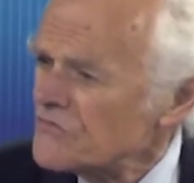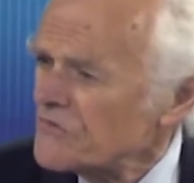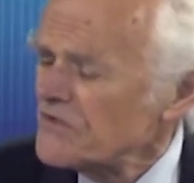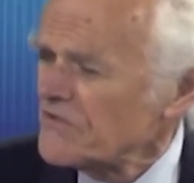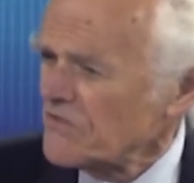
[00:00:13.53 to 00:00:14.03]
For
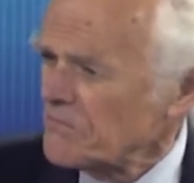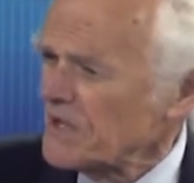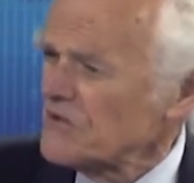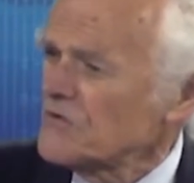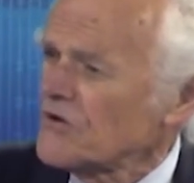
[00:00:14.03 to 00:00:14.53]
instance,
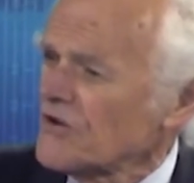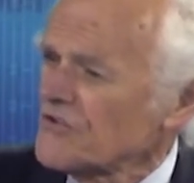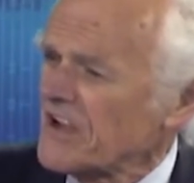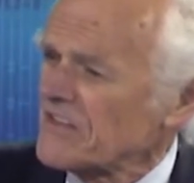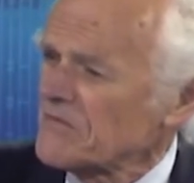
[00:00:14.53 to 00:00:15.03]
big new
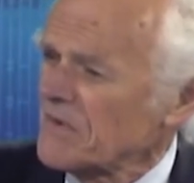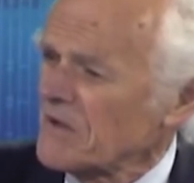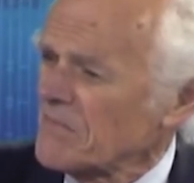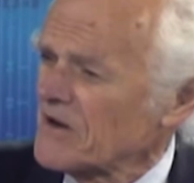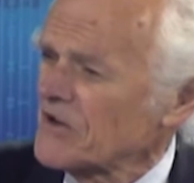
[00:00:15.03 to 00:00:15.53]
contract
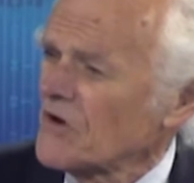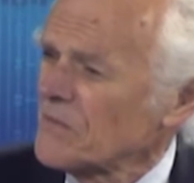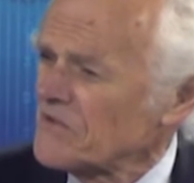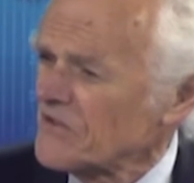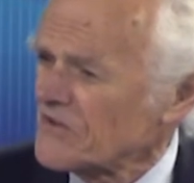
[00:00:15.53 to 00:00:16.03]
that Murray &
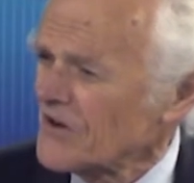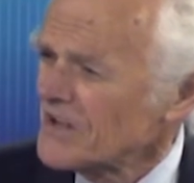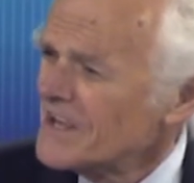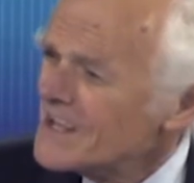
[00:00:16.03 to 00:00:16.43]
Roberts has got.